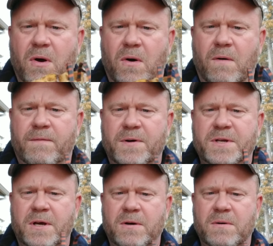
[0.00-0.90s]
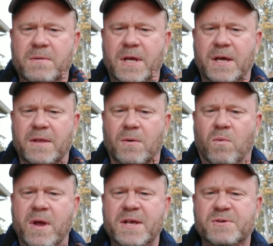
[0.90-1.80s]
overtone, and the
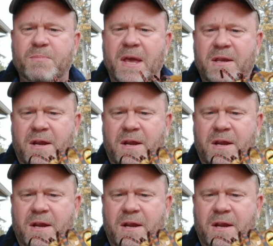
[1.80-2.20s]
way it's painted